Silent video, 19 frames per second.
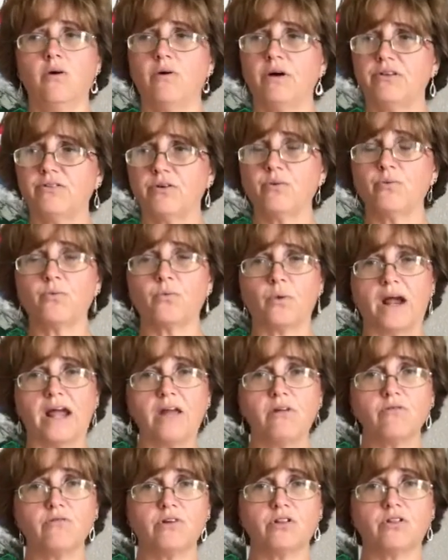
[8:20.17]
Was it
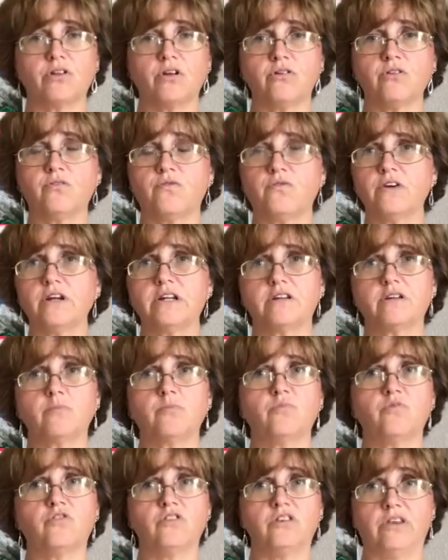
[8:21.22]
right what those
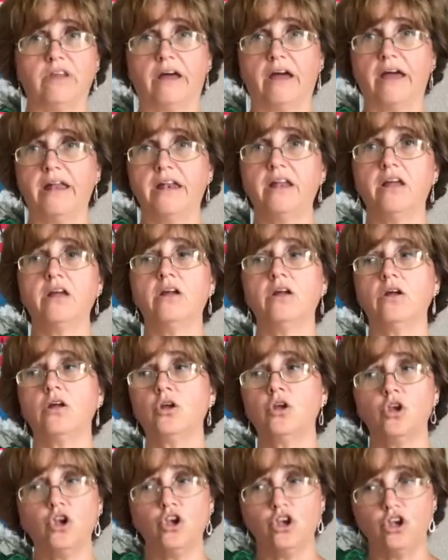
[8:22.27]
victims done?
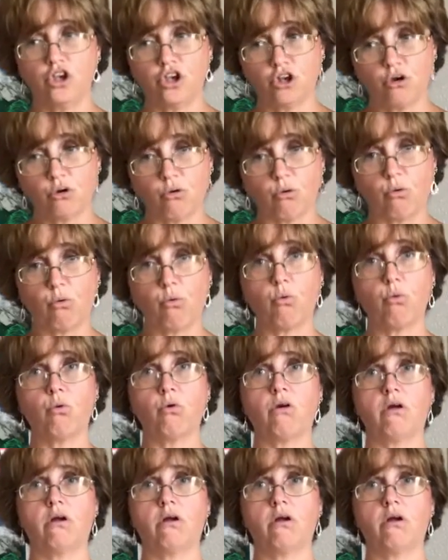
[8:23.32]
No.